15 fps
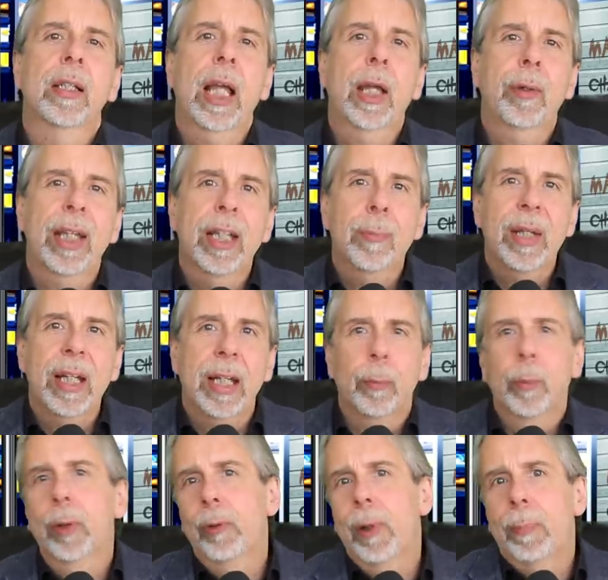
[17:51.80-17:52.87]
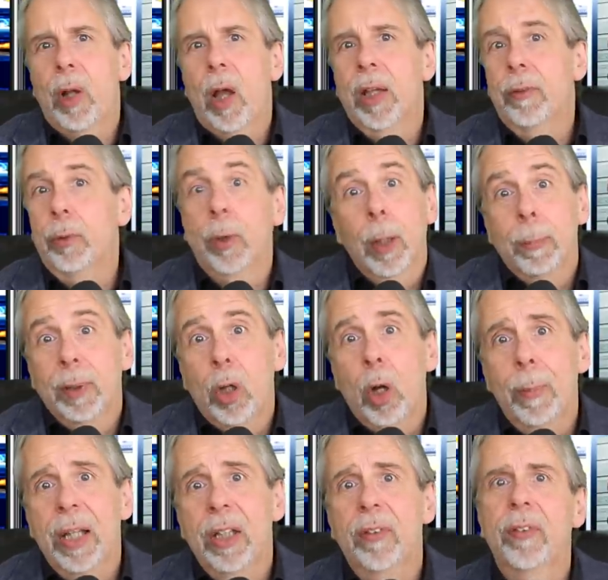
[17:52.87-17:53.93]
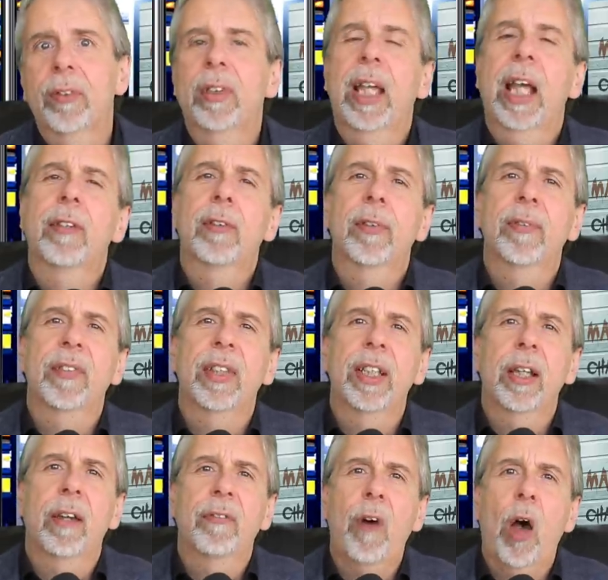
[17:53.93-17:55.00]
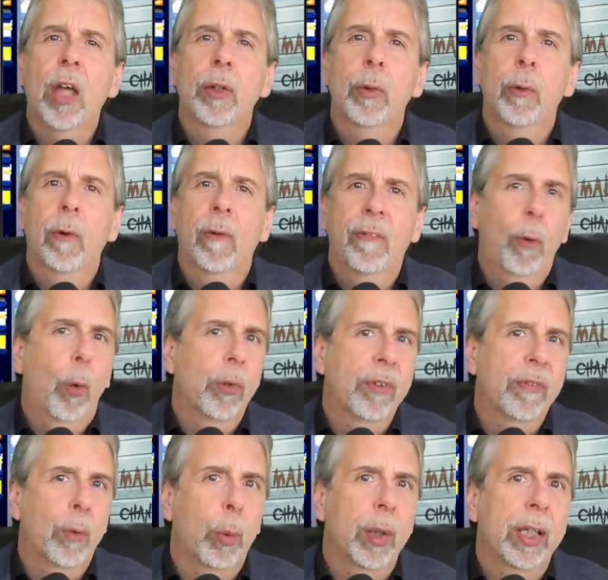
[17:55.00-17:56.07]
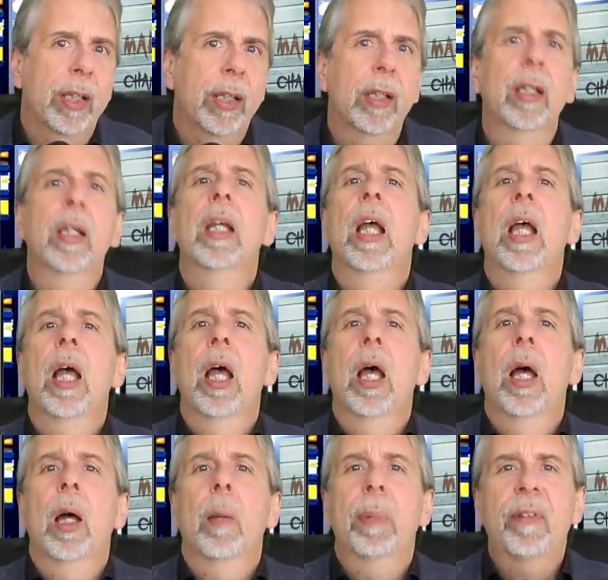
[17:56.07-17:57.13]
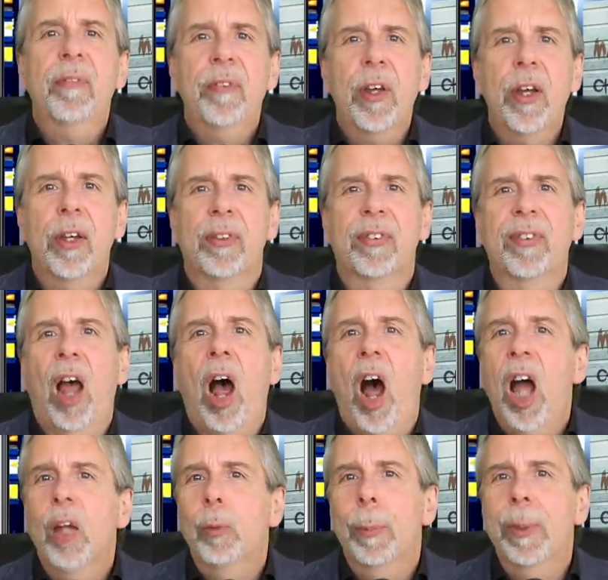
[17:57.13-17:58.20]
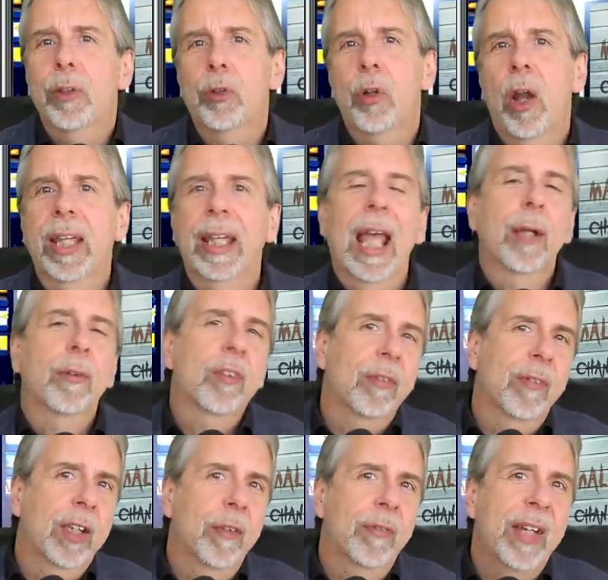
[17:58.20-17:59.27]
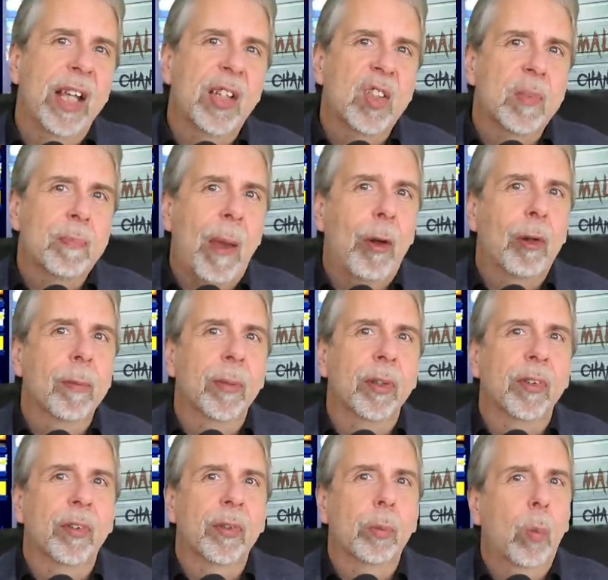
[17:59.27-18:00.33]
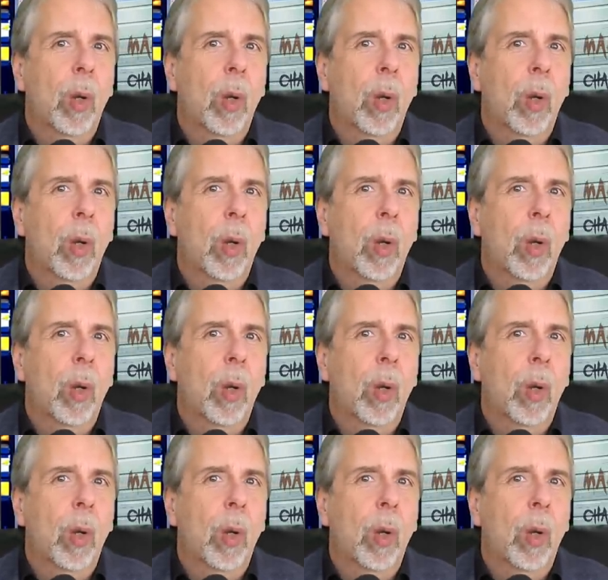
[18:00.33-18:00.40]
Now, in a minute, we'll reply to a couple of comments, get to the final thought of the week. But first, I will be trying out something of an experiment